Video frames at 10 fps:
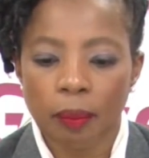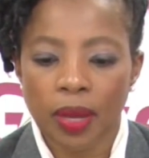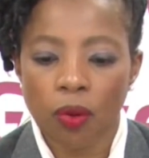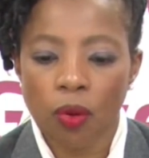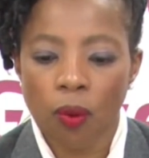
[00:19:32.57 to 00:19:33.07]

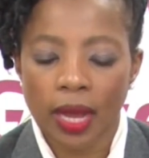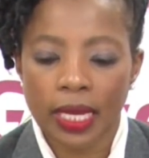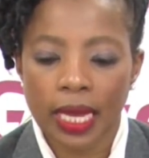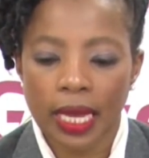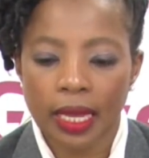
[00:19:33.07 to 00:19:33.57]

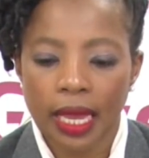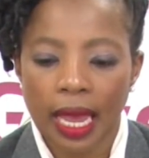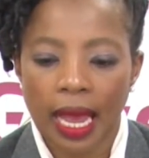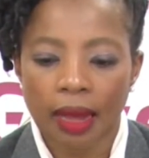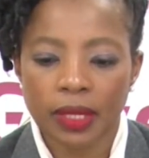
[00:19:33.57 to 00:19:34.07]
Bekokwakhe
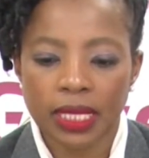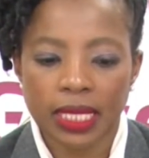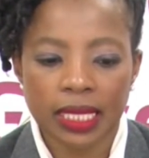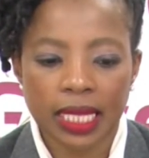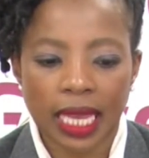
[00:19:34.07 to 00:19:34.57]

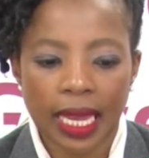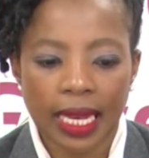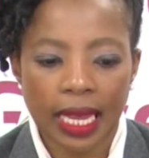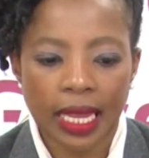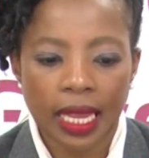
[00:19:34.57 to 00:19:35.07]
Hamilton
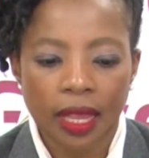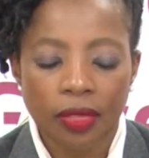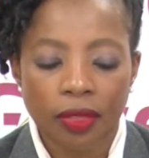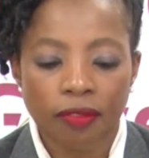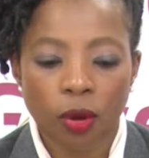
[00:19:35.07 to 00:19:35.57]
Tele,
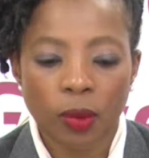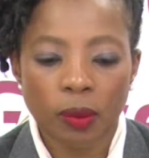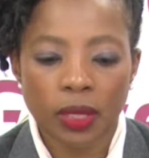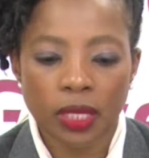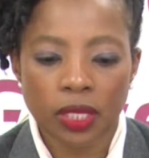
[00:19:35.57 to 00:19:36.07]
the
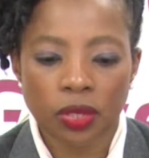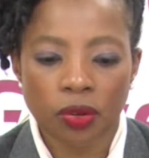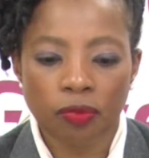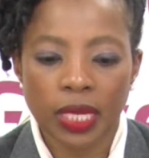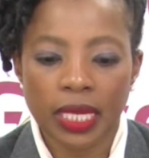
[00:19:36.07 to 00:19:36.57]
former Minister
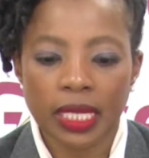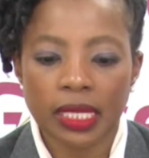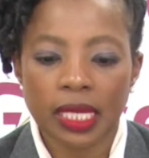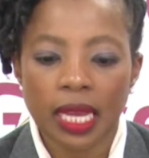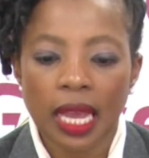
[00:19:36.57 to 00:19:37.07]
of
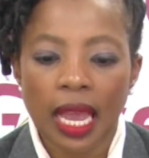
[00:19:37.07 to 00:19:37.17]
Police,